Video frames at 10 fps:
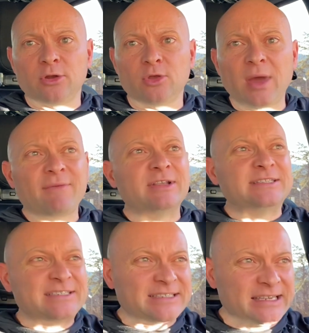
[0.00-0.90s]
You haven't
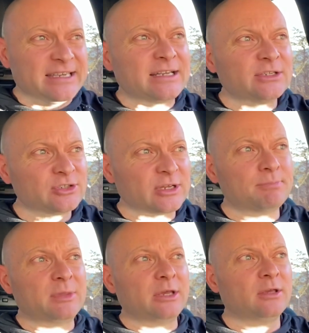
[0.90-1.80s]
seen
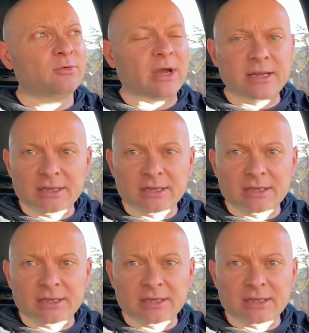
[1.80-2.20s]
something, right?